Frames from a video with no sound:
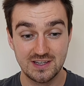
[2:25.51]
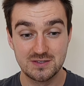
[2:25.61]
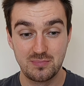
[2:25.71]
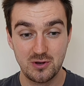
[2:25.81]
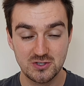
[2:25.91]

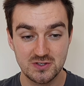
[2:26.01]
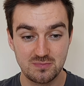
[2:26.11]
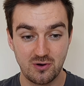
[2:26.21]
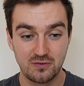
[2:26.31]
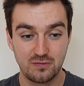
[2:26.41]
Let's push this
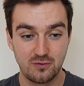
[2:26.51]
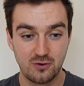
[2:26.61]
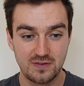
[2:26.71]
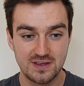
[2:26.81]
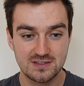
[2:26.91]
pawn
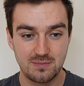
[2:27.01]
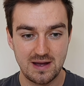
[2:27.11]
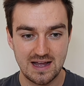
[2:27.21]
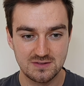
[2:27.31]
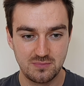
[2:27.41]
forward. This is a
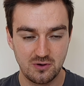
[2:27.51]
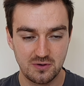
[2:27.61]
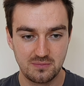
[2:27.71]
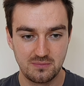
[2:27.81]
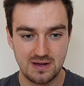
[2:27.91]
pass
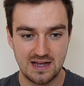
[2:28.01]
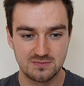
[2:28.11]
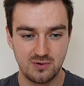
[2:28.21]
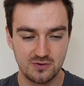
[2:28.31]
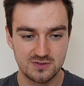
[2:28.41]
pawn.
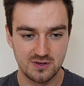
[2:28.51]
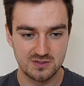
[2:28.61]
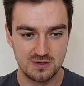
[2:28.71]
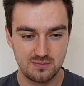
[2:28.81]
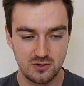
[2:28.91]
Pass pawns
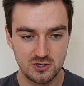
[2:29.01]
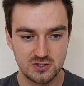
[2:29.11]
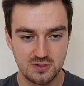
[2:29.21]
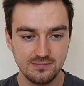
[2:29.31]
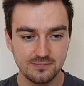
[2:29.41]
must be pushed.